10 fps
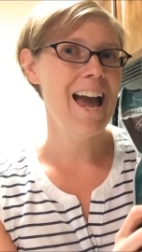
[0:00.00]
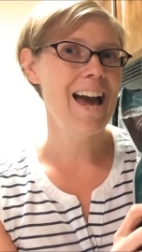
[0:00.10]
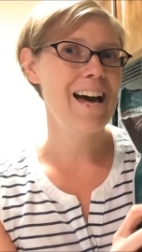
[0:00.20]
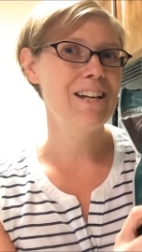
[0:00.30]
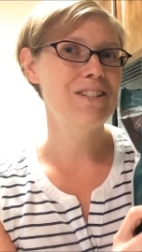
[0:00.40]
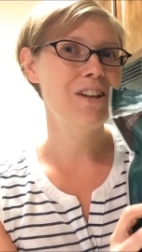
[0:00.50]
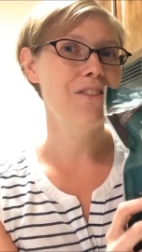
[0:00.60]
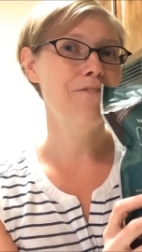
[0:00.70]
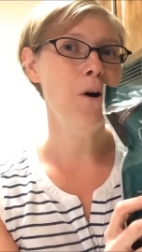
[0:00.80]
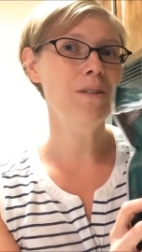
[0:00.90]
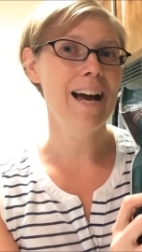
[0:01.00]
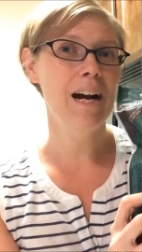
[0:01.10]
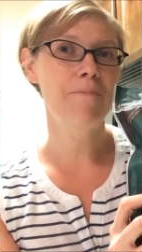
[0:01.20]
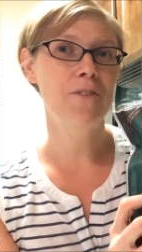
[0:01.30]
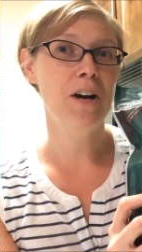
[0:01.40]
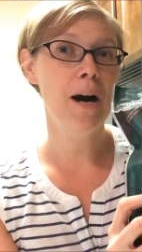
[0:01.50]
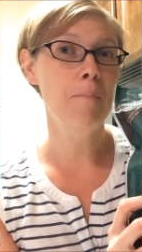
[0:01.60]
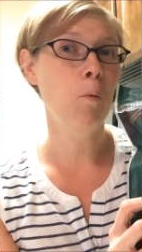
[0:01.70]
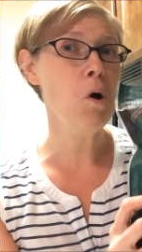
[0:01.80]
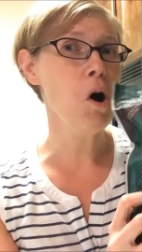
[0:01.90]
and the folks at Cup for
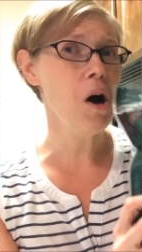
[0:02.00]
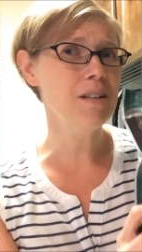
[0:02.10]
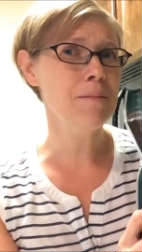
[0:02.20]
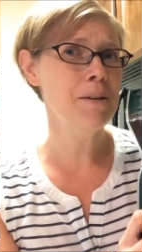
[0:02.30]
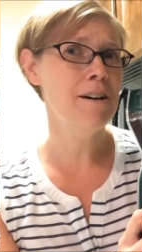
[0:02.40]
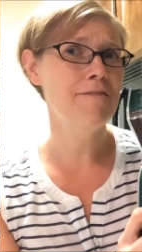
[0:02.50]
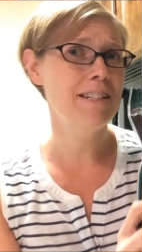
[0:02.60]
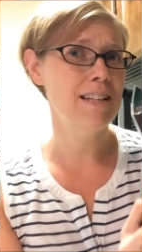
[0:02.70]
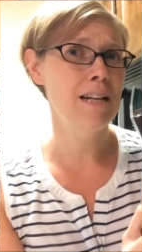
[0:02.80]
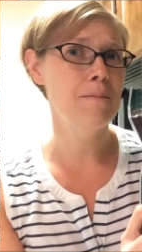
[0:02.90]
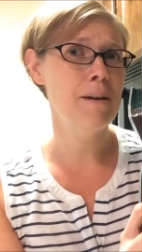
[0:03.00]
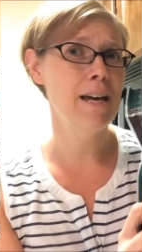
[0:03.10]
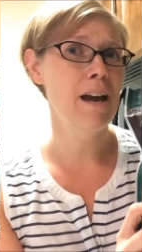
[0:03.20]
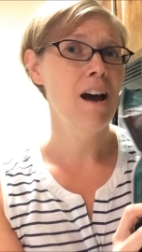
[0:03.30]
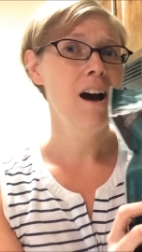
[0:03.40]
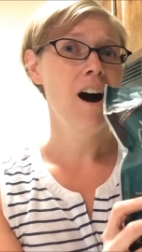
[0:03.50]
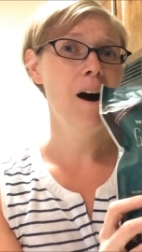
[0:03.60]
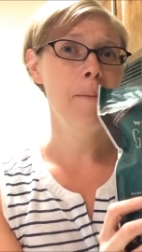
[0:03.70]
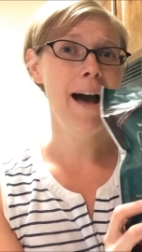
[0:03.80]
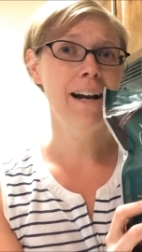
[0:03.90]
Cup were awesome enough to send me
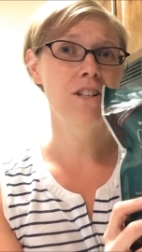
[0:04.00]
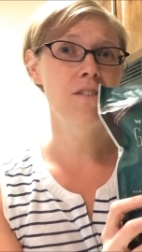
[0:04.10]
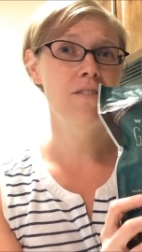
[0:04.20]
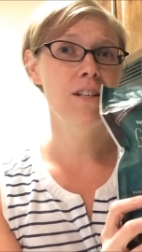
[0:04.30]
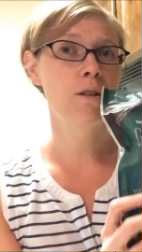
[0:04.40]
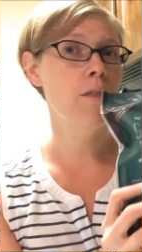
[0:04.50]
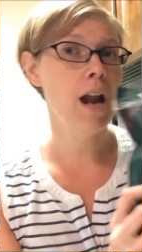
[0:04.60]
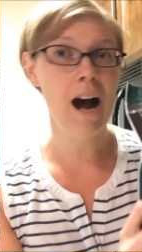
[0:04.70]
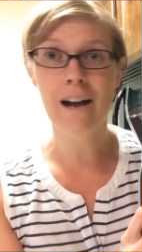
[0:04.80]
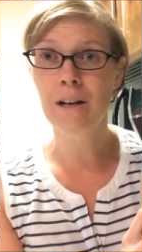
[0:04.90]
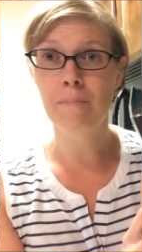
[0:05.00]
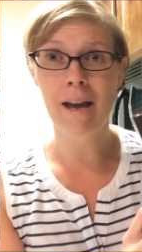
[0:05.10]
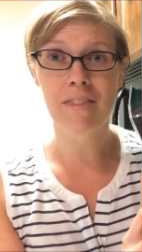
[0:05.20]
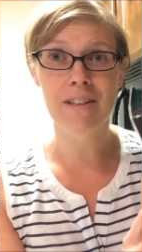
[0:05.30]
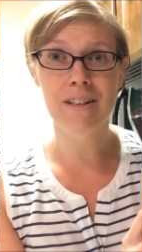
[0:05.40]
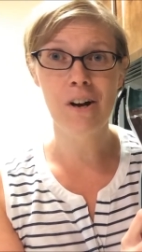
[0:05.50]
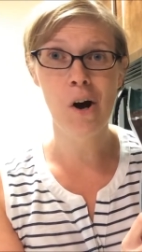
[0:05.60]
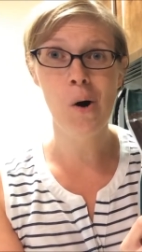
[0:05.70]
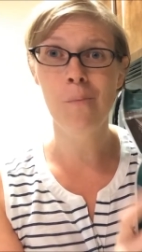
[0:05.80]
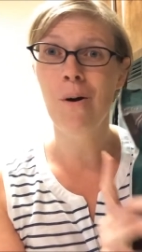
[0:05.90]
a package of this so that I could make this at
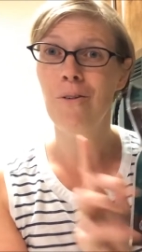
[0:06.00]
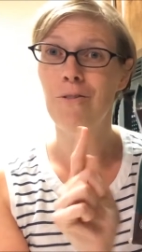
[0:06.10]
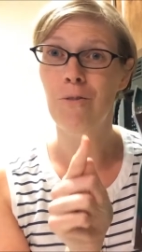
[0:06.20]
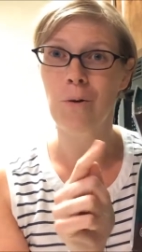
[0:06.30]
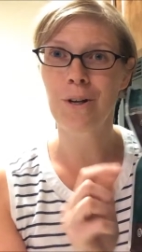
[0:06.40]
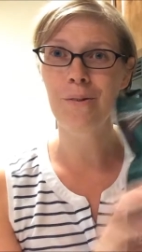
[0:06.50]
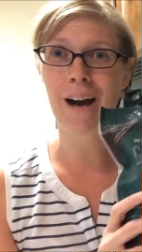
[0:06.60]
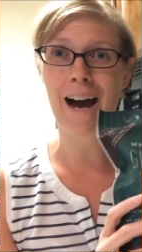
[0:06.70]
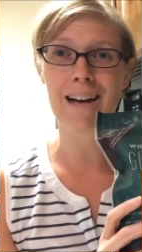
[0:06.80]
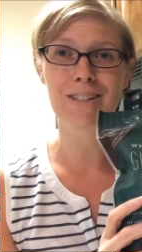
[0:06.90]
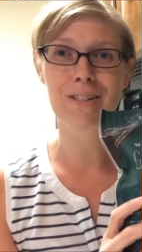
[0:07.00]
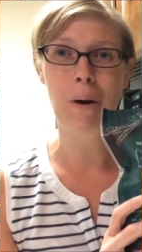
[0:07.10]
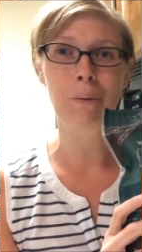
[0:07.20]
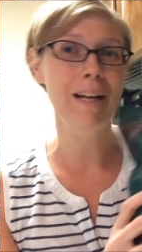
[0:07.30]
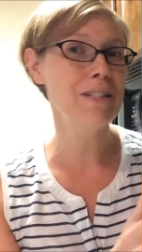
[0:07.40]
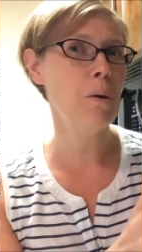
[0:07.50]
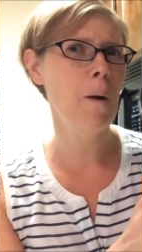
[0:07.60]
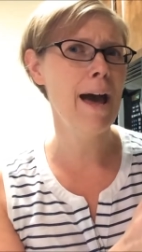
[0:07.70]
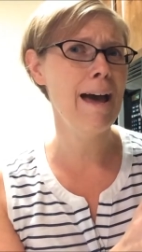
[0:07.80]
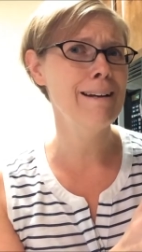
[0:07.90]
home for you guys. So let's
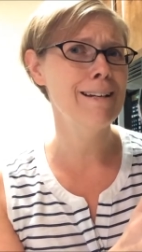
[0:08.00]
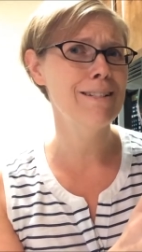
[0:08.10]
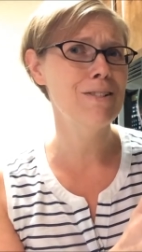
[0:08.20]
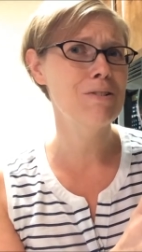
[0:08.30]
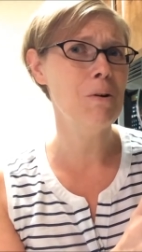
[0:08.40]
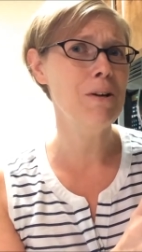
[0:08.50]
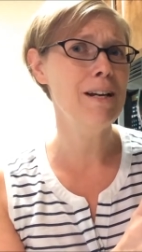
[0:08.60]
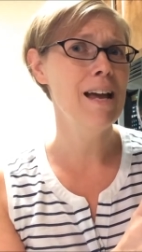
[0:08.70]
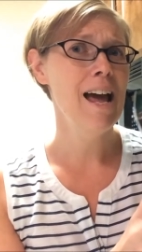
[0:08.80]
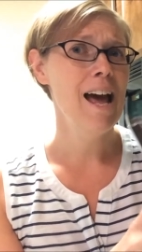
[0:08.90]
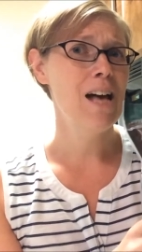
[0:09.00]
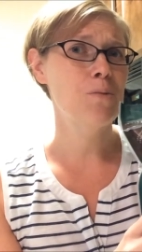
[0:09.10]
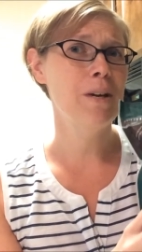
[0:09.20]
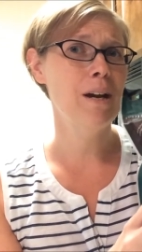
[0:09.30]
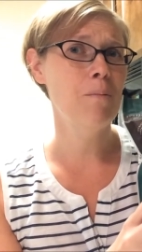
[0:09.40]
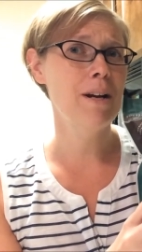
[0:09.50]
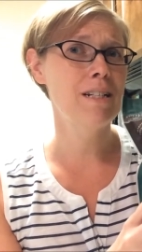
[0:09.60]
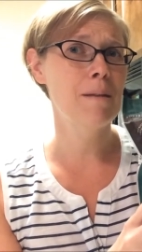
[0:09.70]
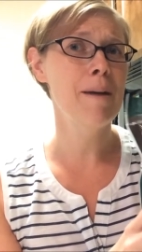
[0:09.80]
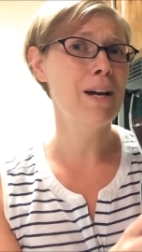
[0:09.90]
go ahead and get started as we get
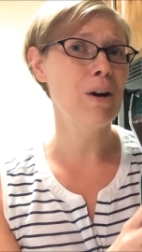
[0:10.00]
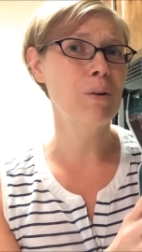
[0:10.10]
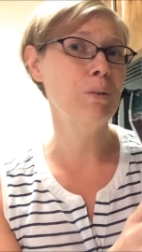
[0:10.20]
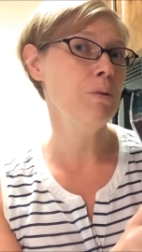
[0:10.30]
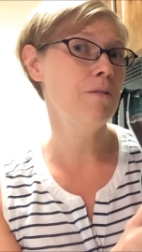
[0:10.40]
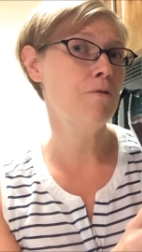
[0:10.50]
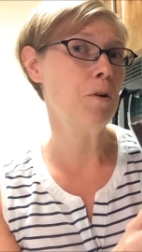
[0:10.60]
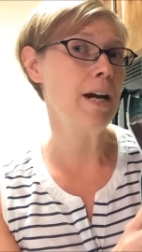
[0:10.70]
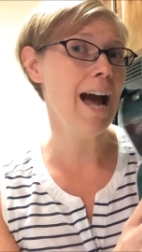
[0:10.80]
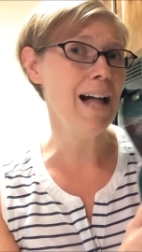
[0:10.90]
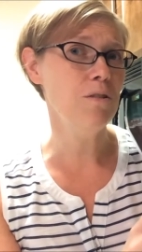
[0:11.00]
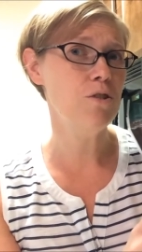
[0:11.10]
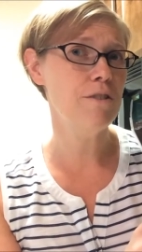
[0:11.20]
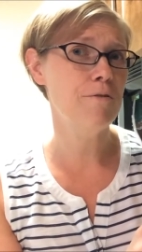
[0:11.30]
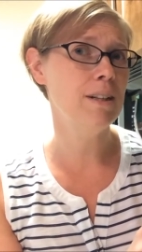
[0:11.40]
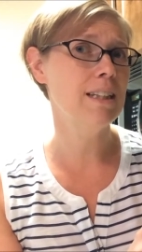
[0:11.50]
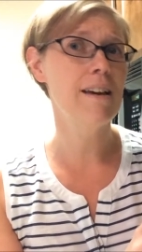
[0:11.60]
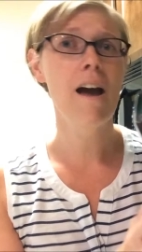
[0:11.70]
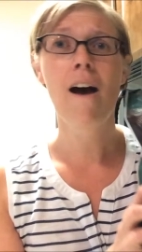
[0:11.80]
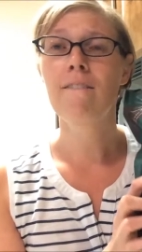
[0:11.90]
ready to make our gluten-free,
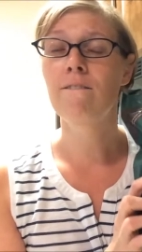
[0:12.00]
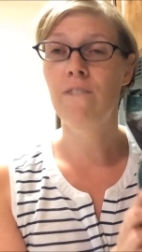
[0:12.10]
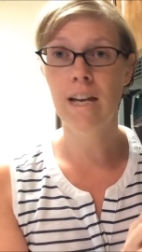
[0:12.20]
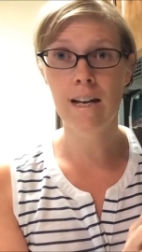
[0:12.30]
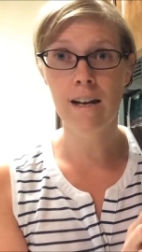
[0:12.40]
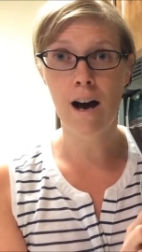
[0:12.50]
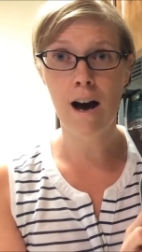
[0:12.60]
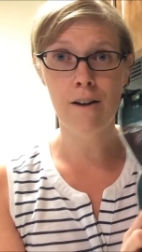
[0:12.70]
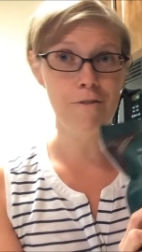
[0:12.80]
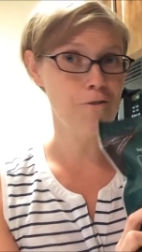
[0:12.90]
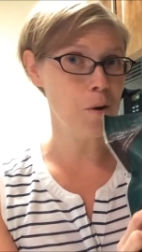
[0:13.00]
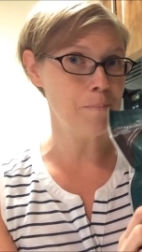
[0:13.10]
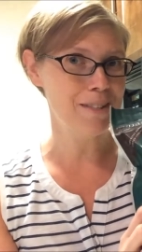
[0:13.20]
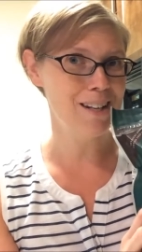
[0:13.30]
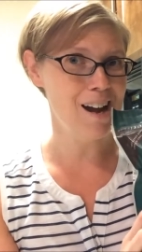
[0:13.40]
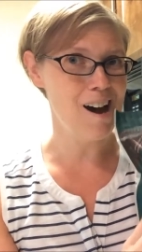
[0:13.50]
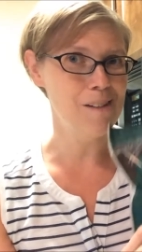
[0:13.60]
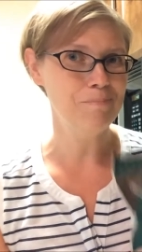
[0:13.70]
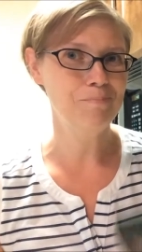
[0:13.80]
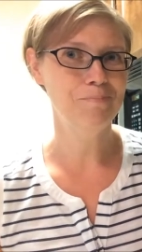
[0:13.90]
allergy-friendly vegan naan from Sanaa.